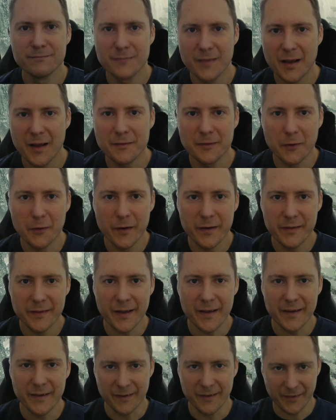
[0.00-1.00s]
have a great
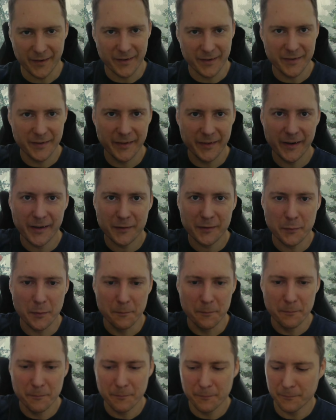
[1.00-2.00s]
day. I'll catch you on the next
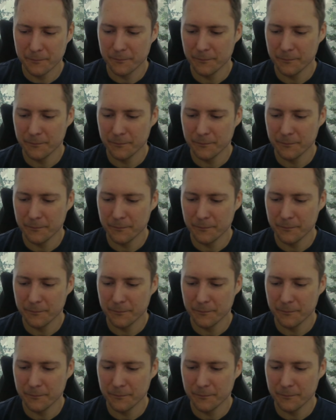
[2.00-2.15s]
one.